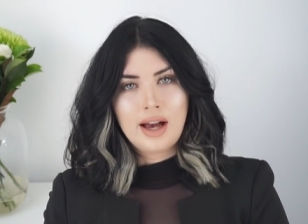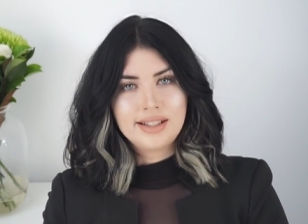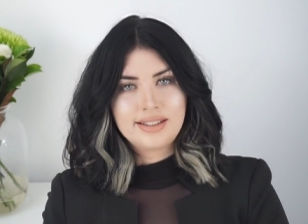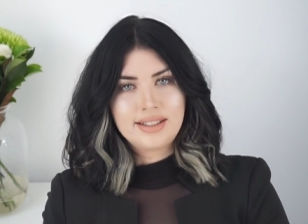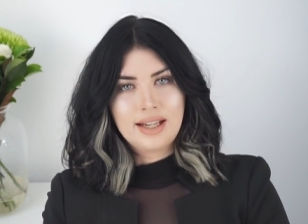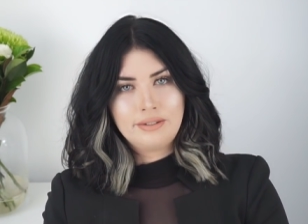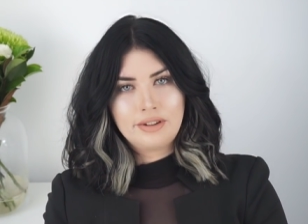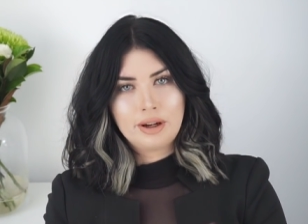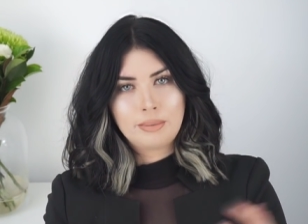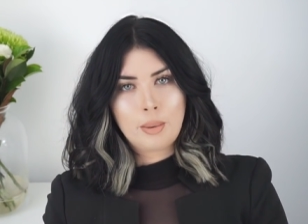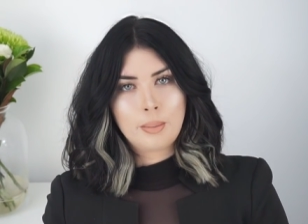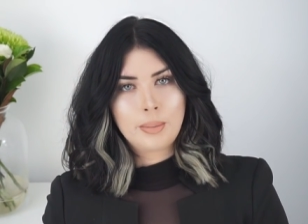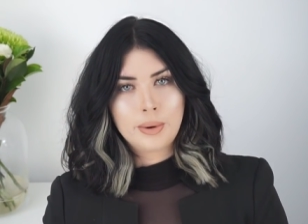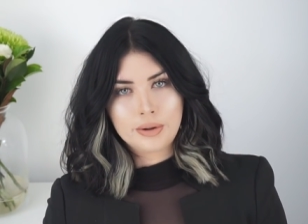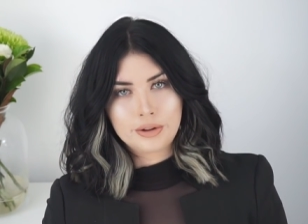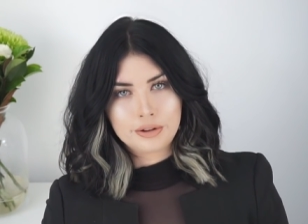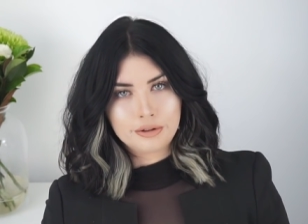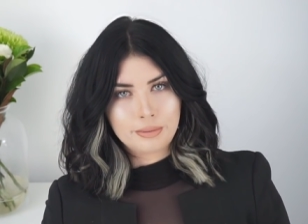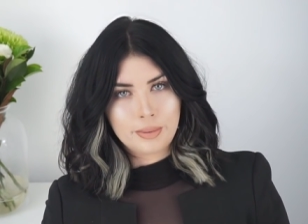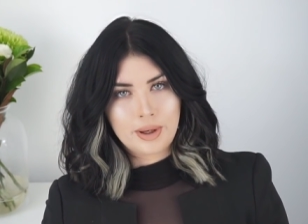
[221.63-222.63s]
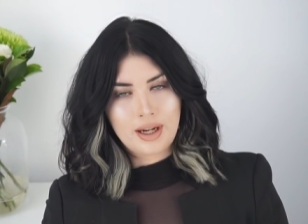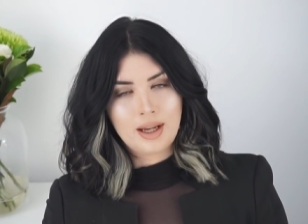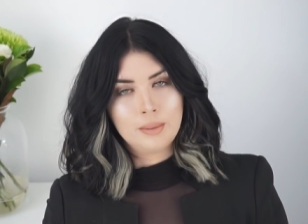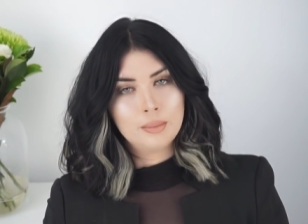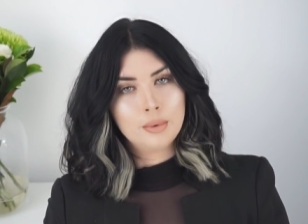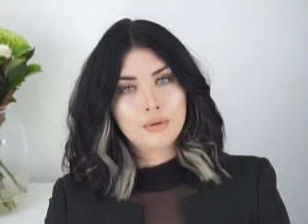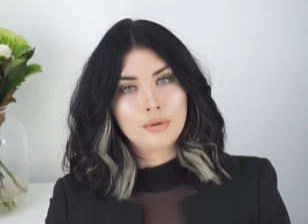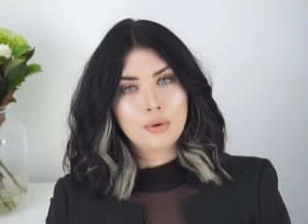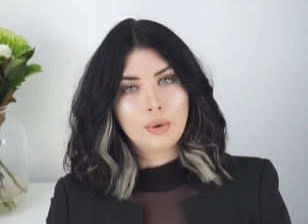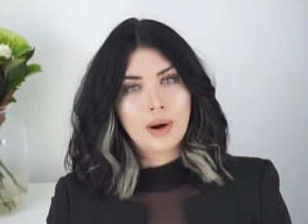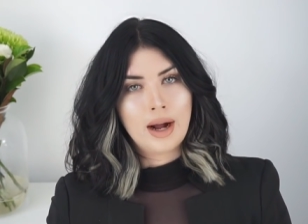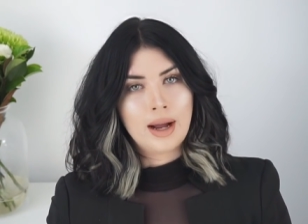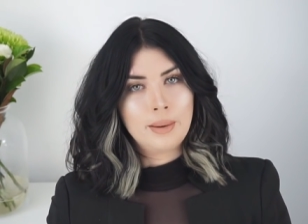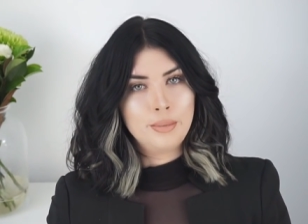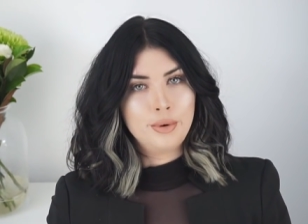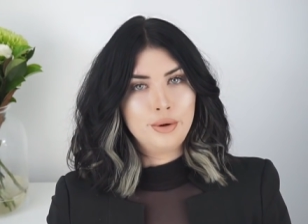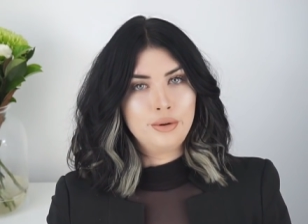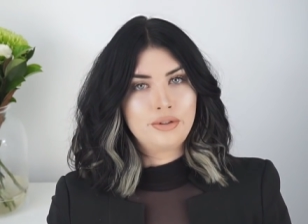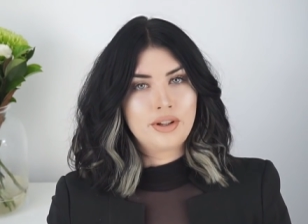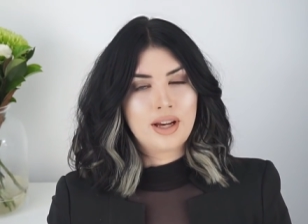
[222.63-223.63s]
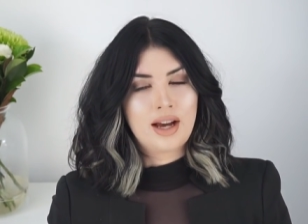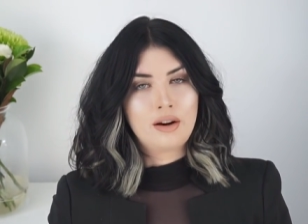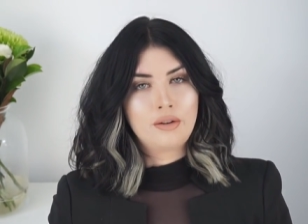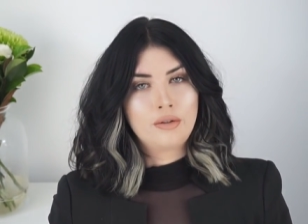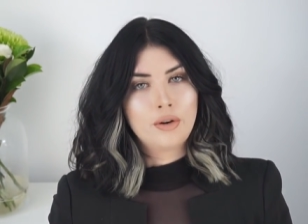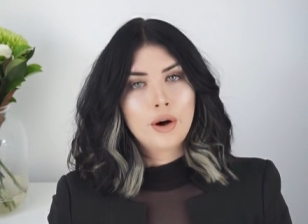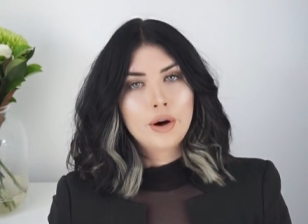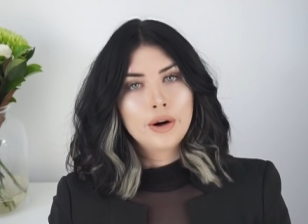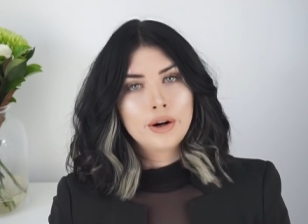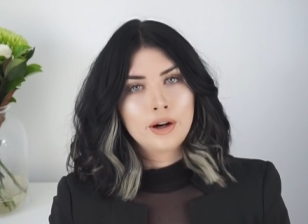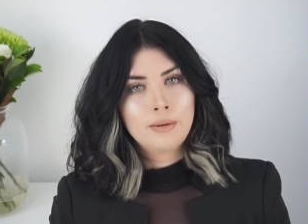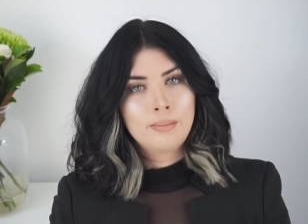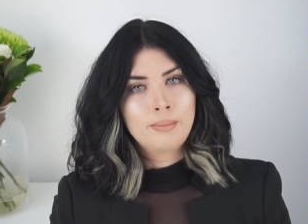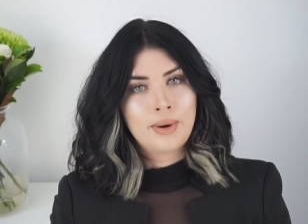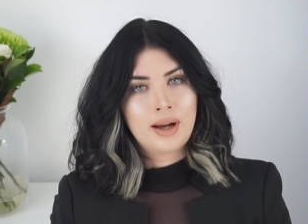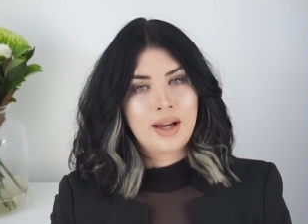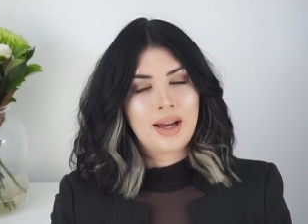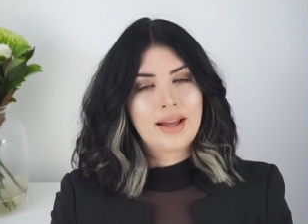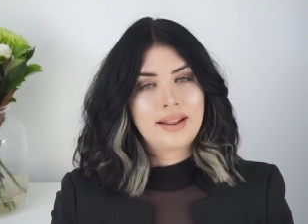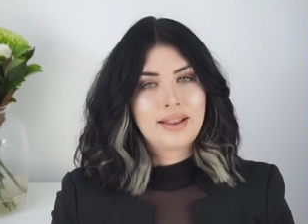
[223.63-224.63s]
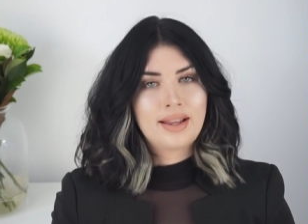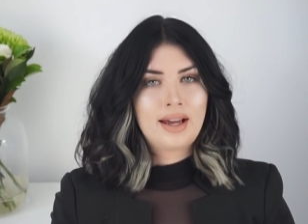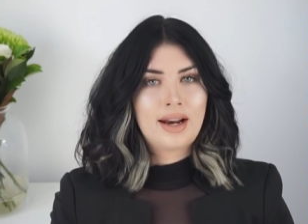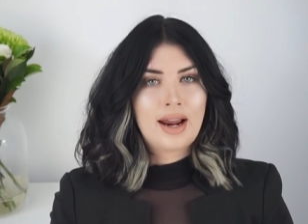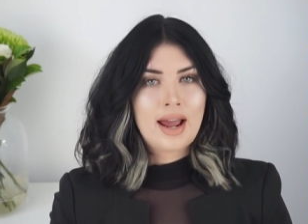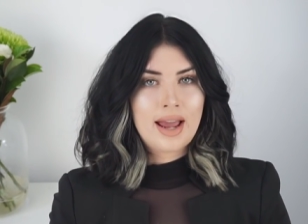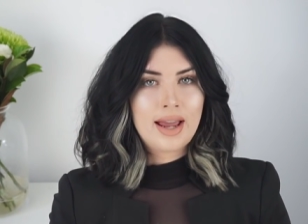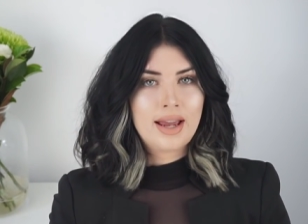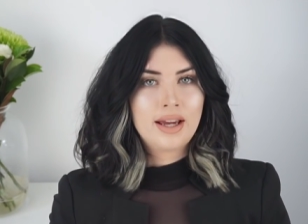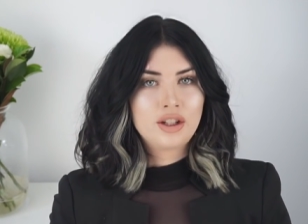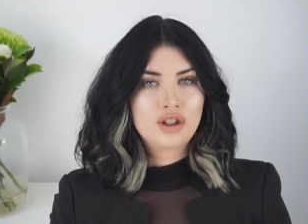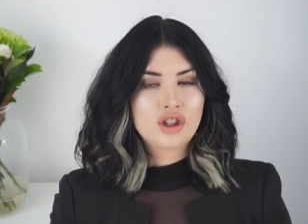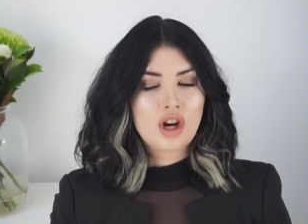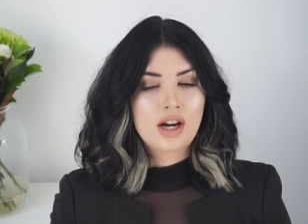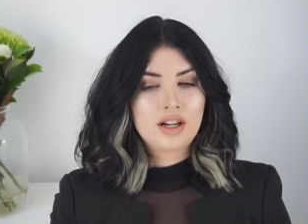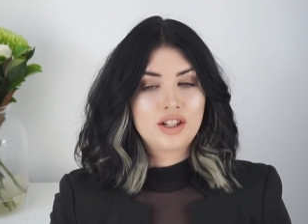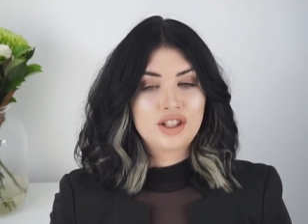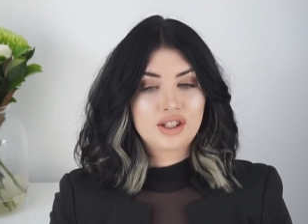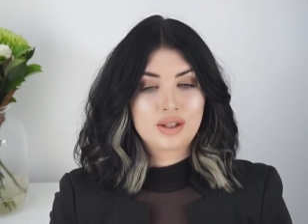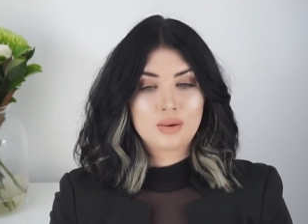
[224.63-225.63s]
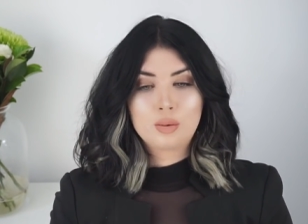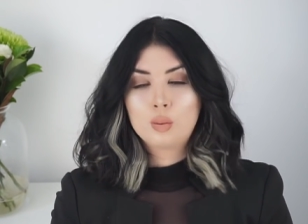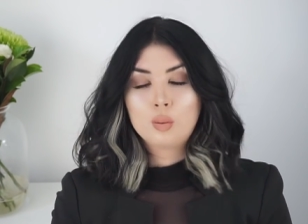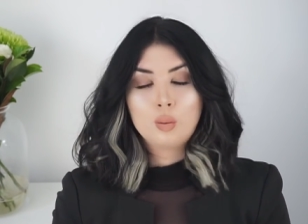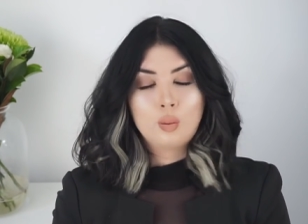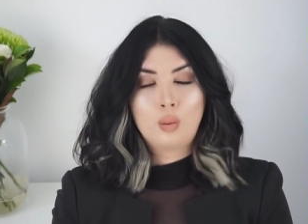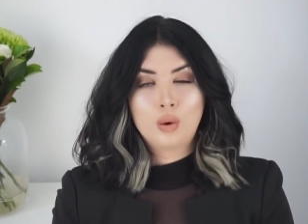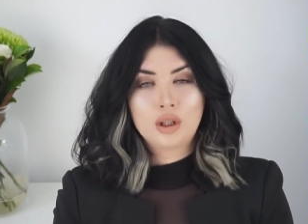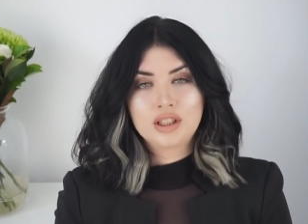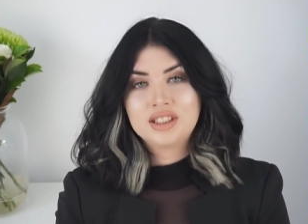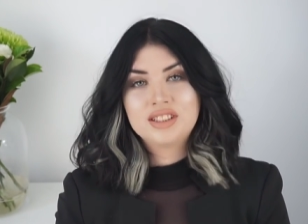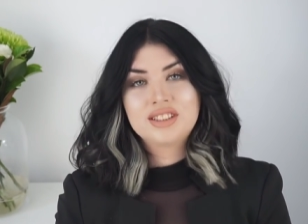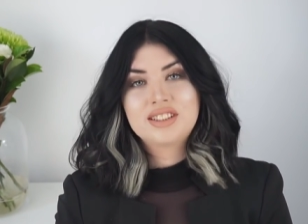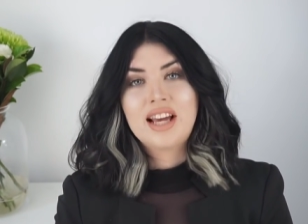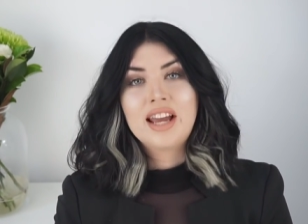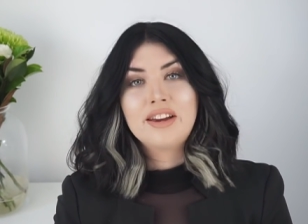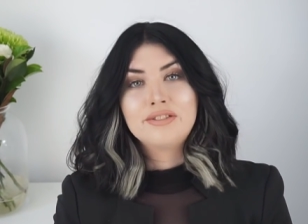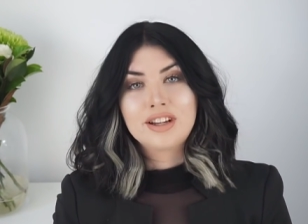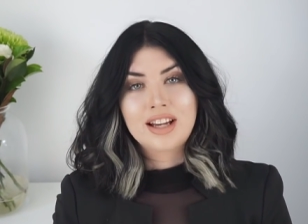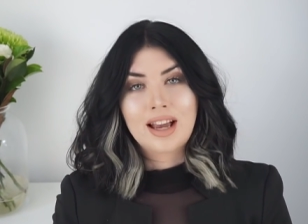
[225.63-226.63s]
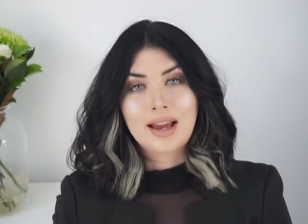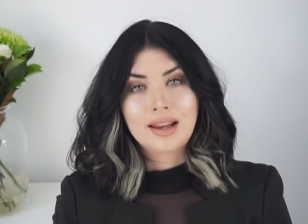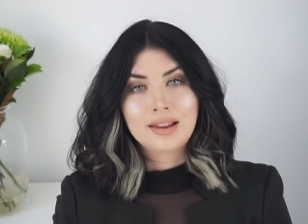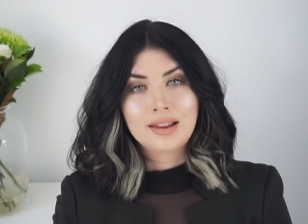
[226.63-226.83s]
I saved up a bulk of money before I moved out of home, but at that age I just wasn't saving